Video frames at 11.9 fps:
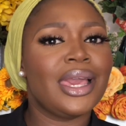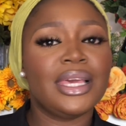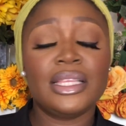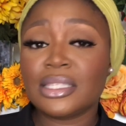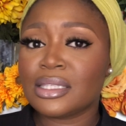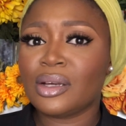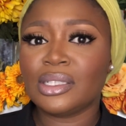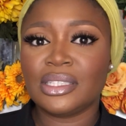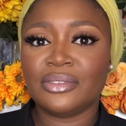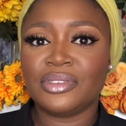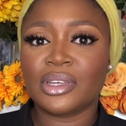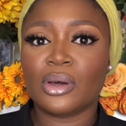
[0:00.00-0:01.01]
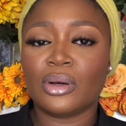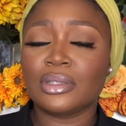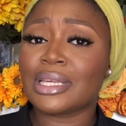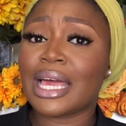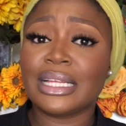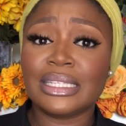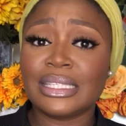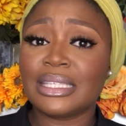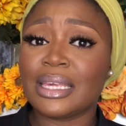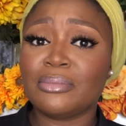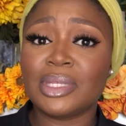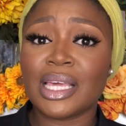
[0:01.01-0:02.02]
It's not difficult. At the
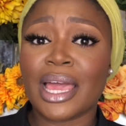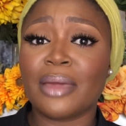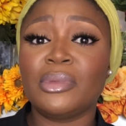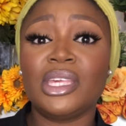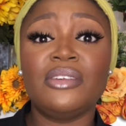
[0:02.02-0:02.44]
same time,